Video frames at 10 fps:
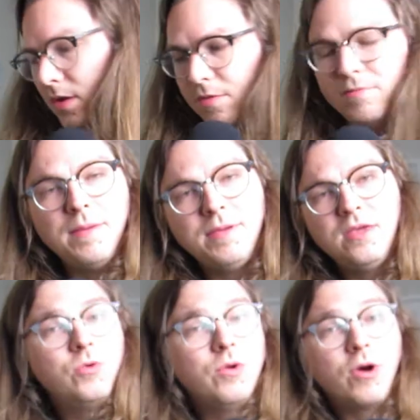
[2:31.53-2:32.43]
Maybe
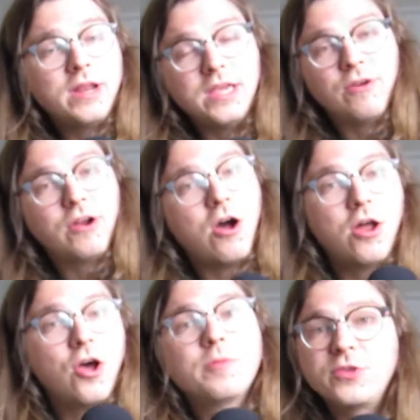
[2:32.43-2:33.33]
we want to hear it on
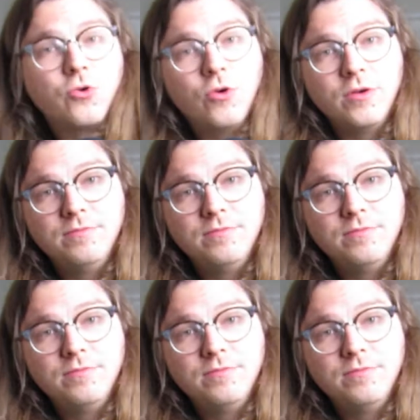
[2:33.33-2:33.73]
harpsichord.